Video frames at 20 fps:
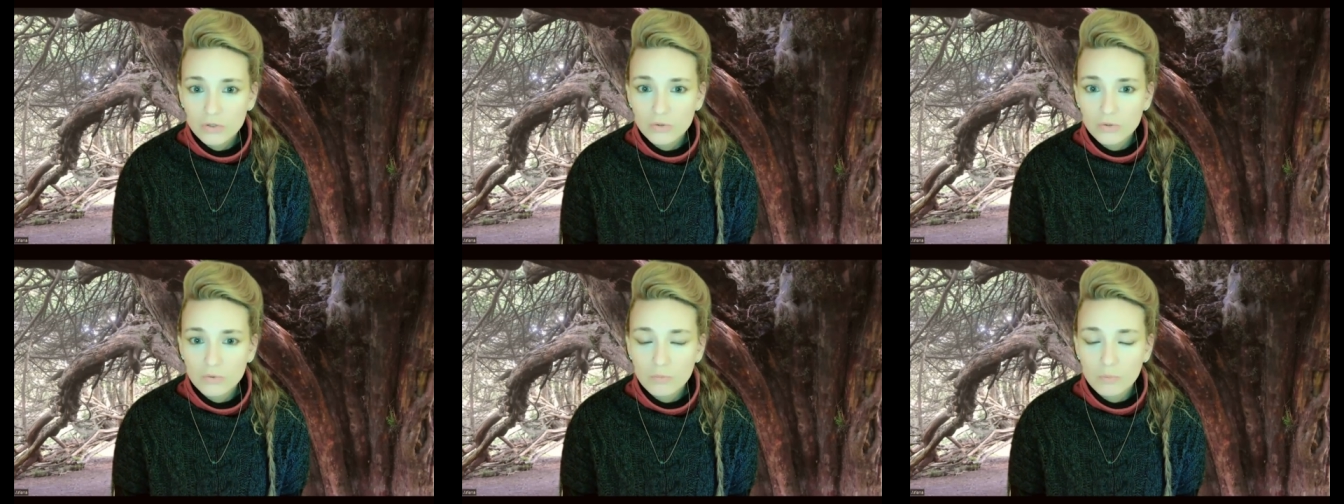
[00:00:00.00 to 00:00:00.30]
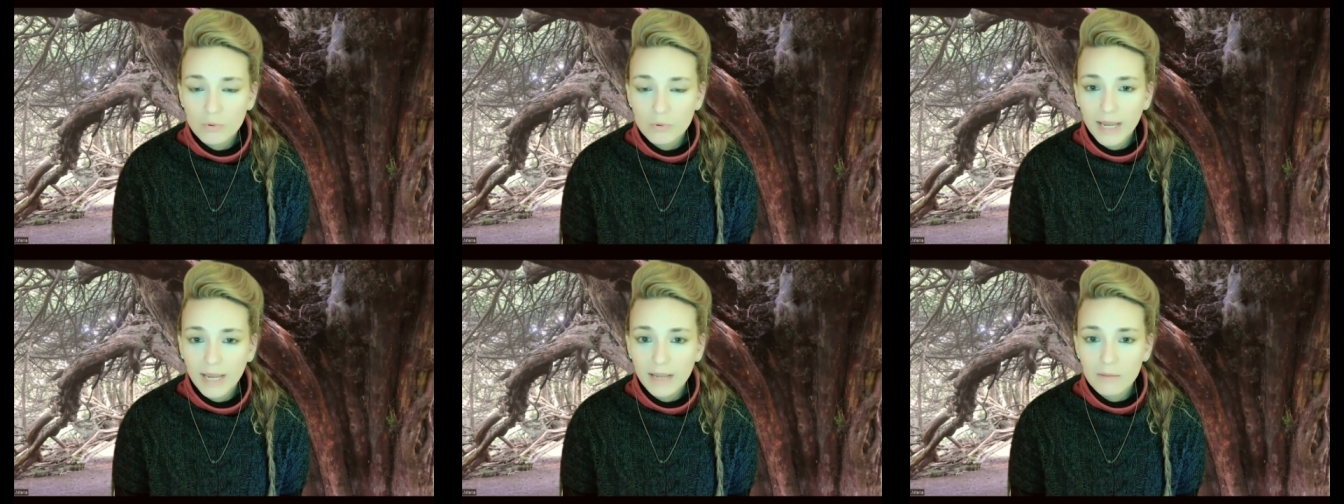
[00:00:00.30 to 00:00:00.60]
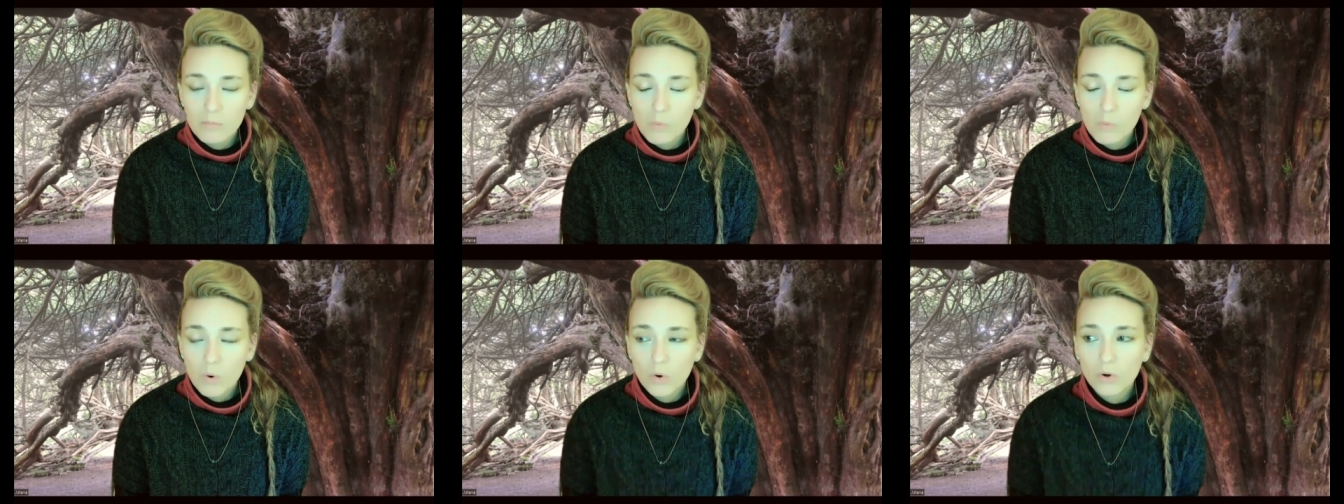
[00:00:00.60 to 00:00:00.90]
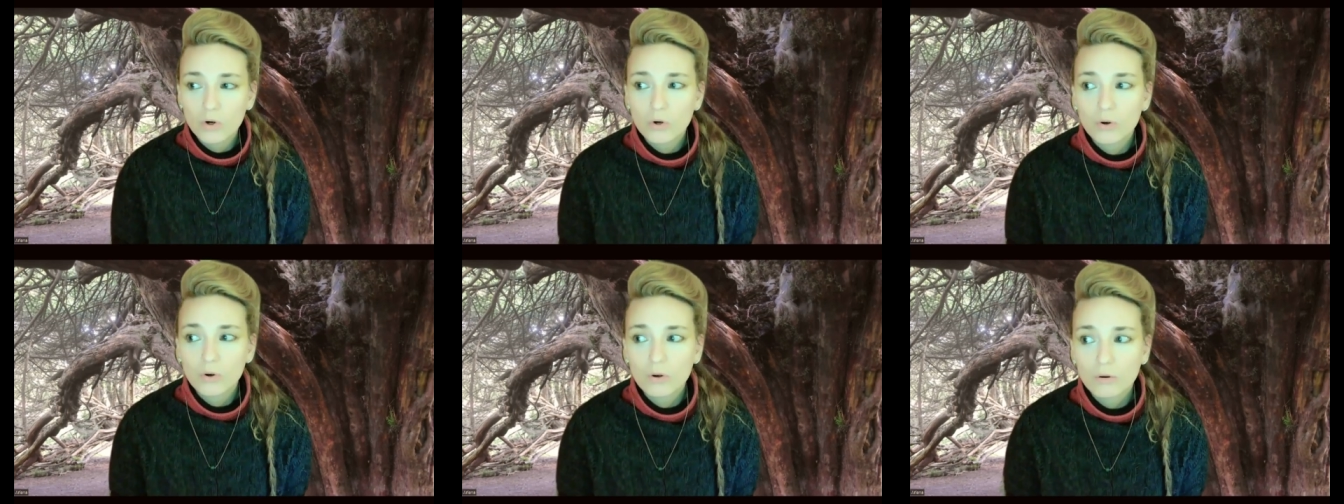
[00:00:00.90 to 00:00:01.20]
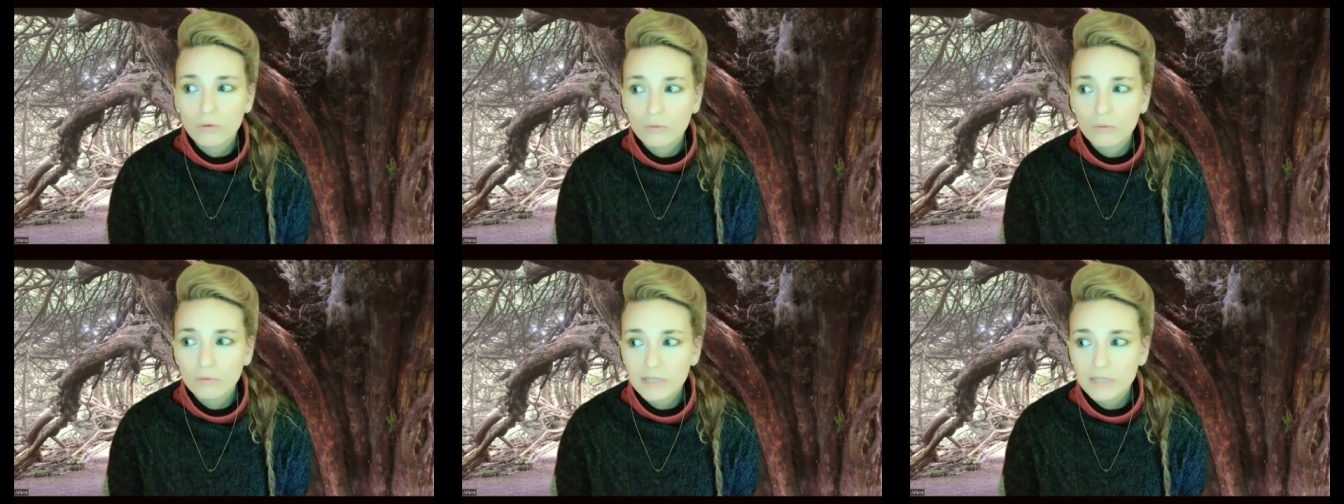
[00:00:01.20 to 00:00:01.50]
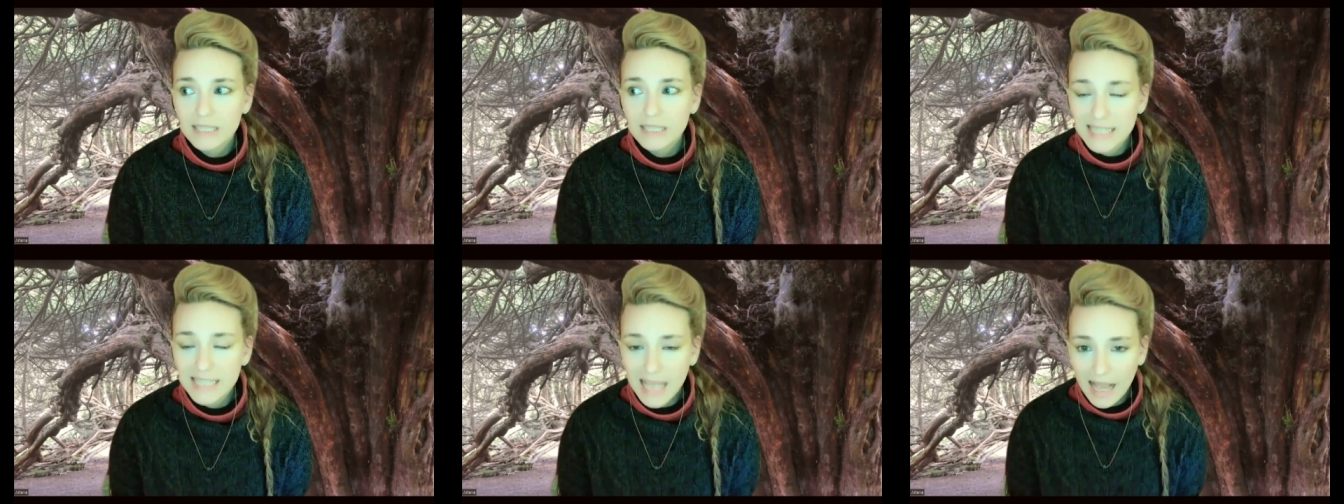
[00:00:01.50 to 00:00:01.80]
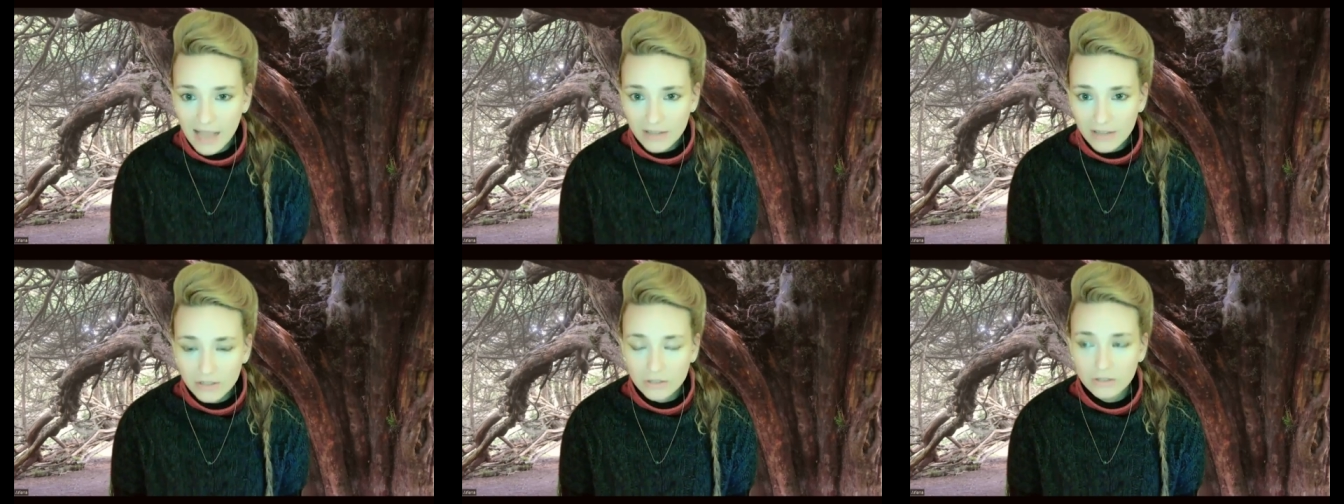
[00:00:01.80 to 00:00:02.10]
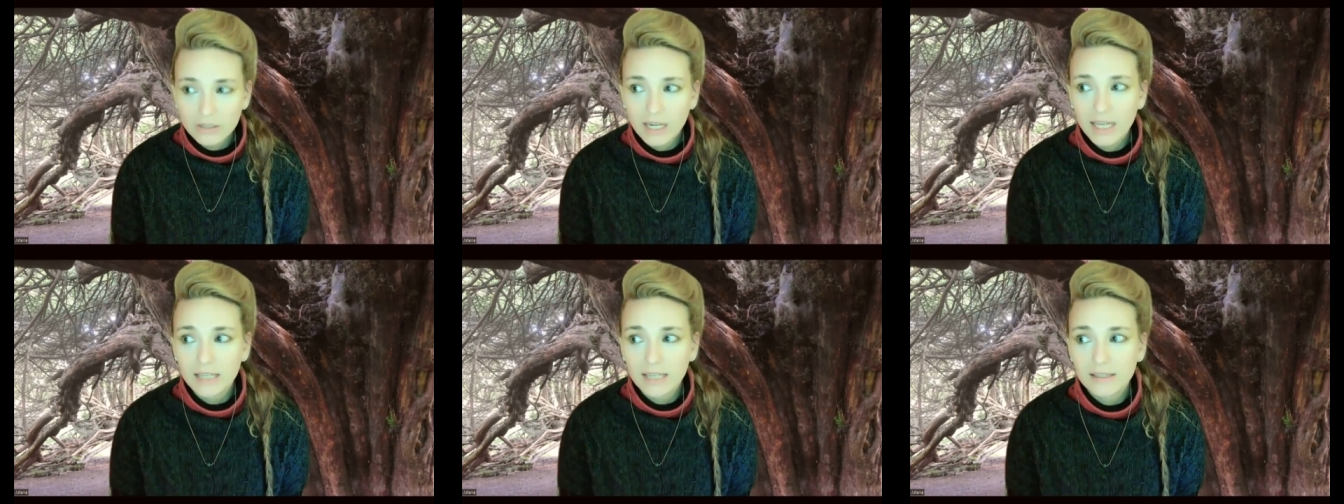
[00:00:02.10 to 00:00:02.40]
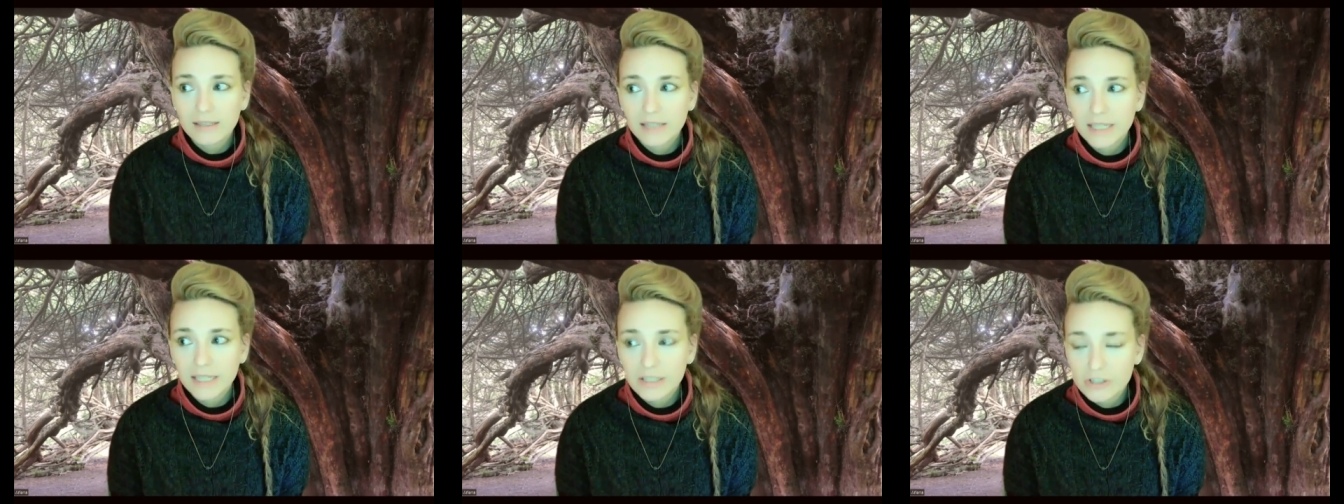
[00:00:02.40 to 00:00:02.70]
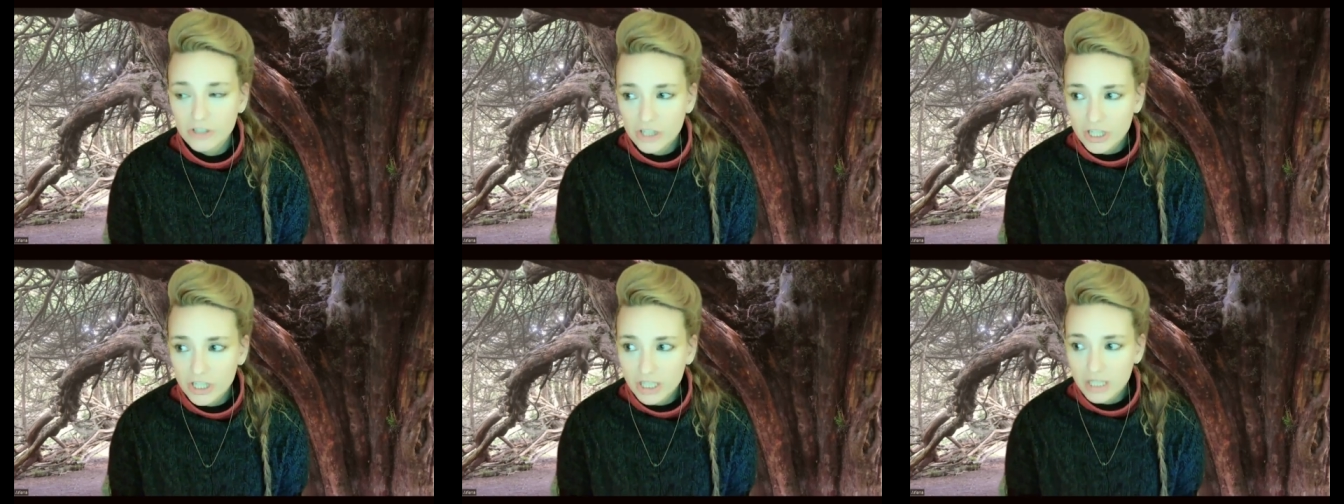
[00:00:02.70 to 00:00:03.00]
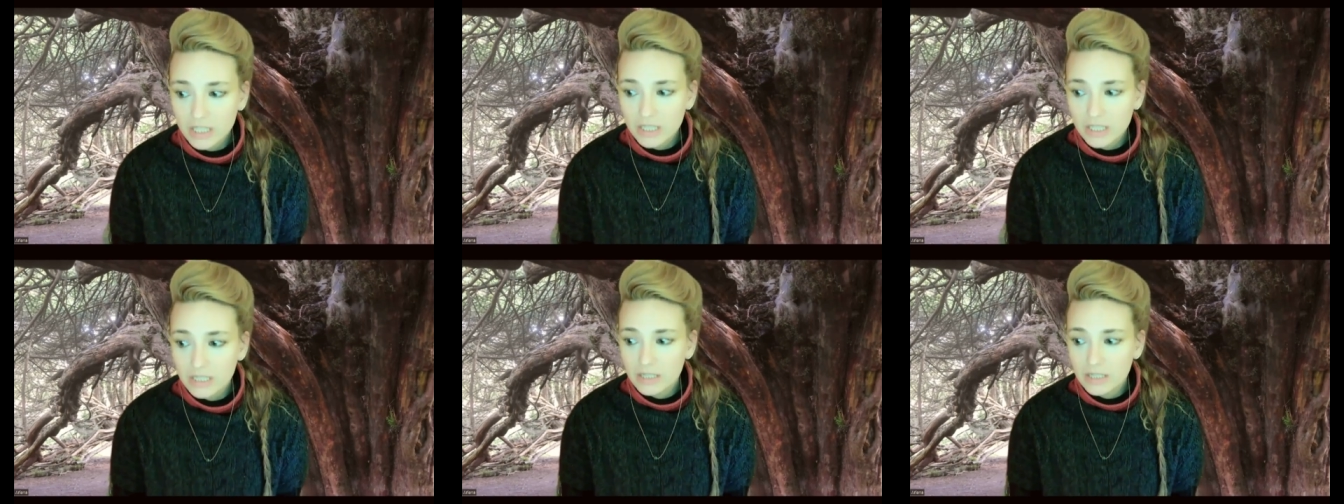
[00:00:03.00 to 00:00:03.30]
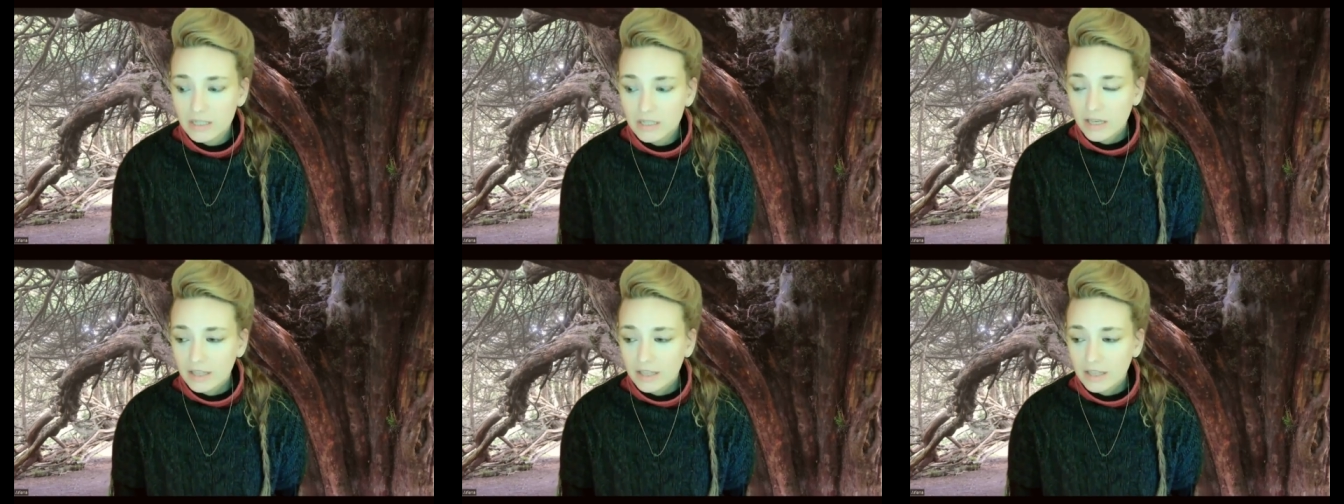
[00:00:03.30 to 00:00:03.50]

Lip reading: to bring more desire and energy